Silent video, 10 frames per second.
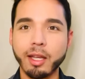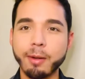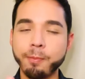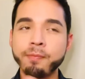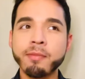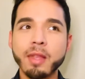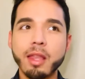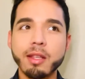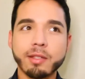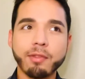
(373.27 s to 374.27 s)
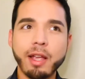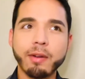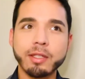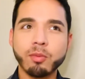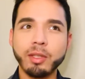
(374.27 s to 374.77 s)
And this
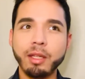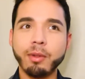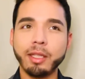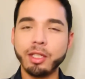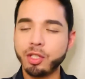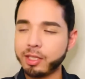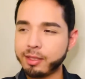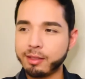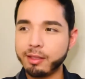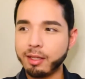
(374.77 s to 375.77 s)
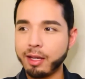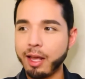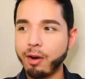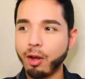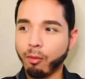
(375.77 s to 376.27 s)
fragrance really, really just, I
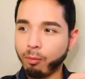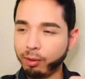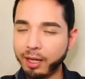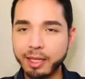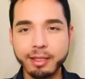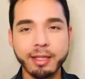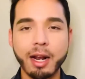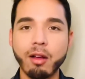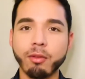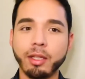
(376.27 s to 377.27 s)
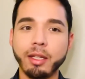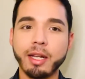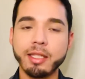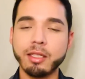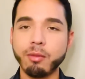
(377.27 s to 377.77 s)
don't know, blends it out really
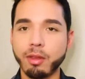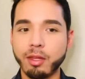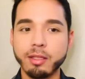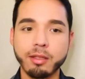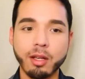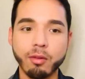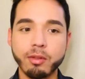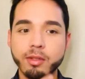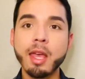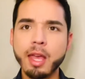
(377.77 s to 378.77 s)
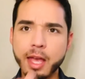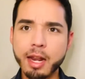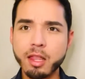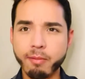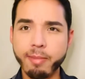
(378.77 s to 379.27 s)
nicely with these notes. And
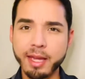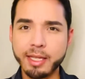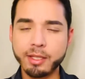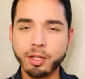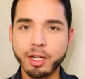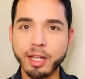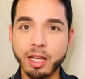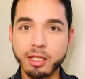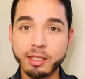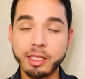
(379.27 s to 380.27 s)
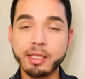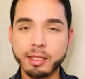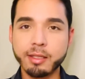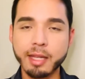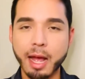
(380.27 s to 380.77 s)
in the base, you're going to get
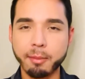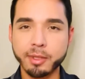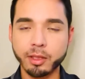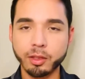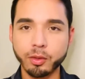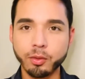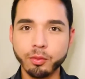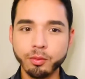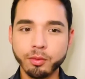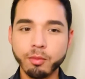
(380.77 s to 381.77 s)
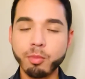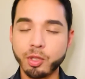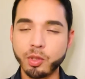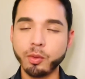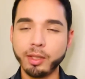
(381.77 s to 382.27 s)
Cistus Absolue,
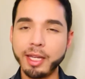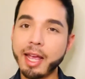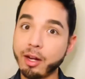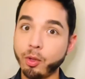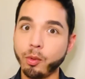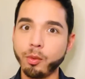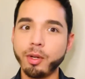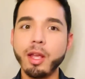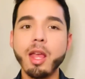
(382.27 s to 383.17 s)
Patchouli, and Oud.